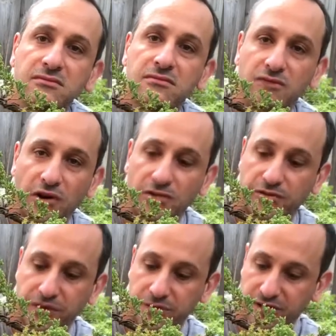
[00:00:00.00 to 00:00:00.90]
gold
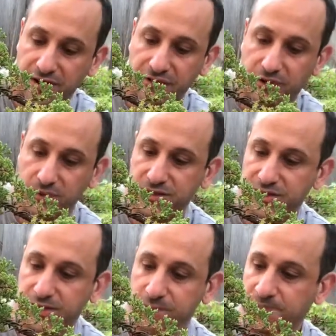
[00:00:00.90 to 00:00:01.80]
foliage, great
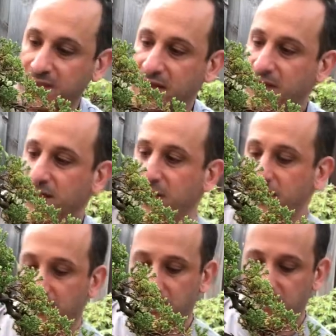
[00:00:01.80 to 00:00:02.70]
foliage. So
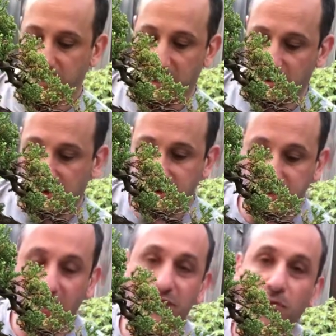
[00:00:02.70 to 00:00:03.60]
anyway,
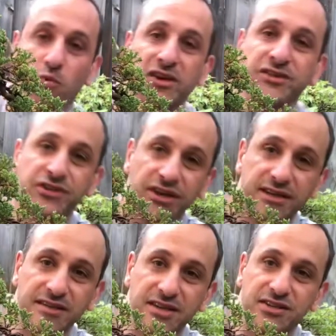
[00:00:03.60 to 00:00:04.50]
kind of a whinge
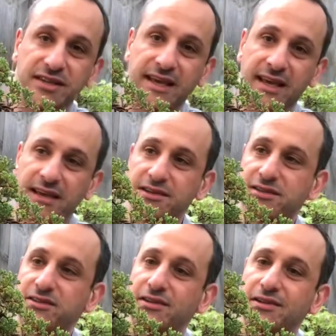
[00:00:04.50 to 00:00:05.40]
session there,
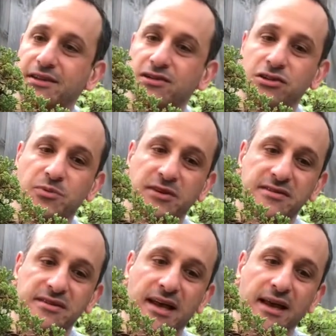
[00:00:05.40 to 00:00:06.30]
just on junipers.